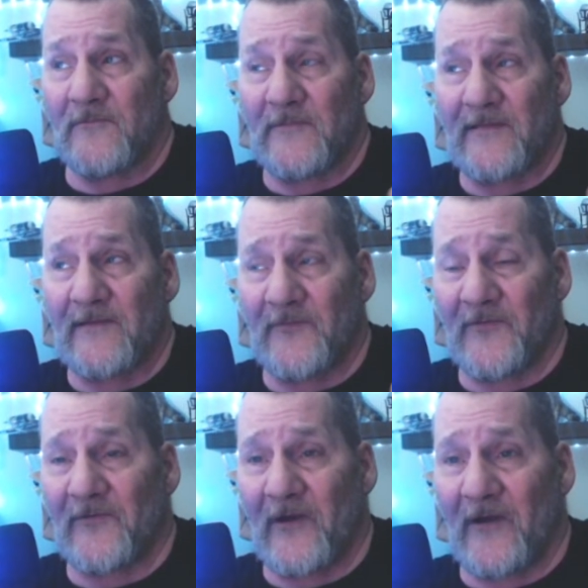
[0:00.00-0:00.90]
This
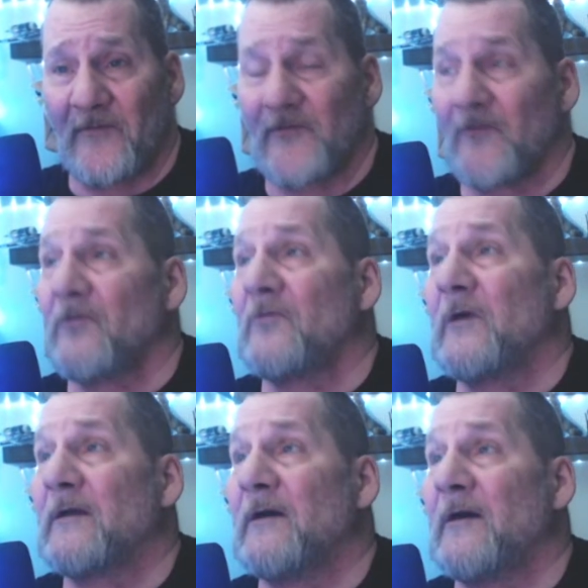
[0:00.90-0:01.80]
was a great episode. Real
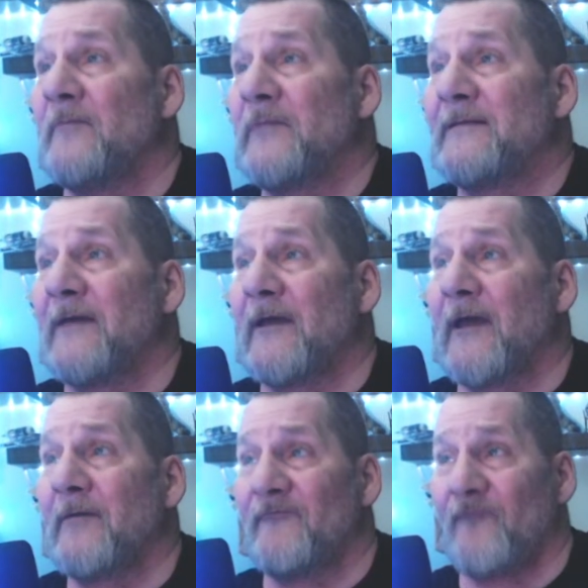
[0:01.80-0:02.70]
quick, Big Tank
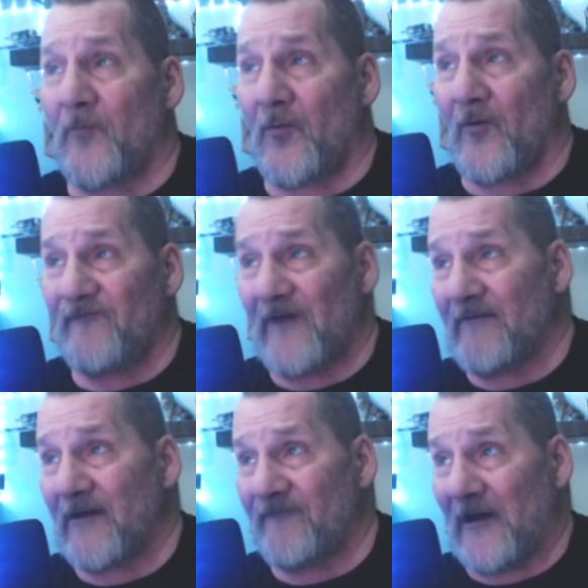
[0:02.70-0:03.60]
gave it a 4.5
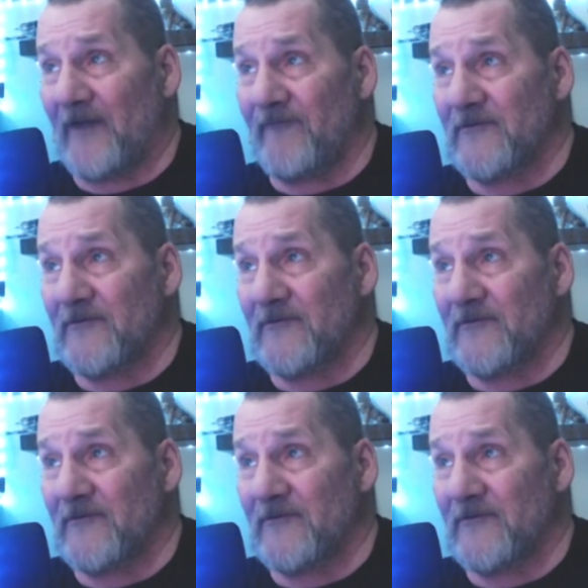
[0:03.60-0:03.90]
out of 5.